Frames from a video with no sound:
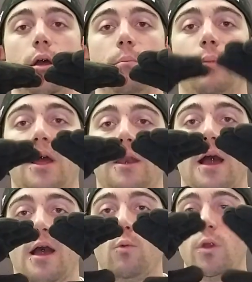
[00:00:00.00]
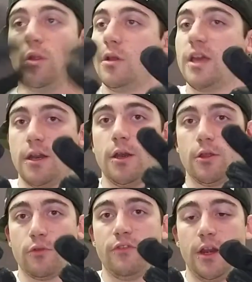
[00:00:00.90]
But I will get
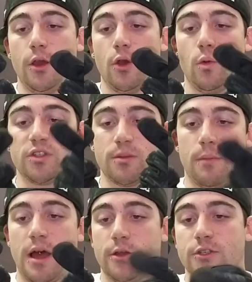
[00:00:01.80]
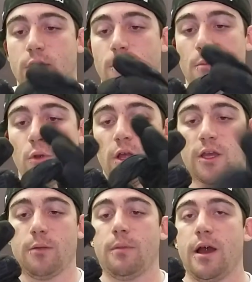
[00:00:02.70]
another video with some miles on them. I'm probably
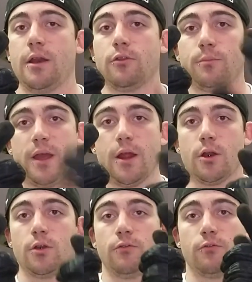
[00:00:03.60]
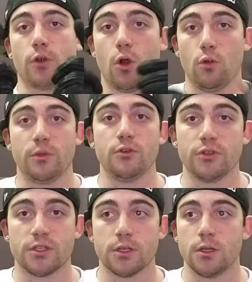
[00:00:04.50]
going to buy another pair for home
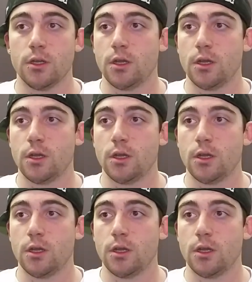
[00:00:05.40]
use.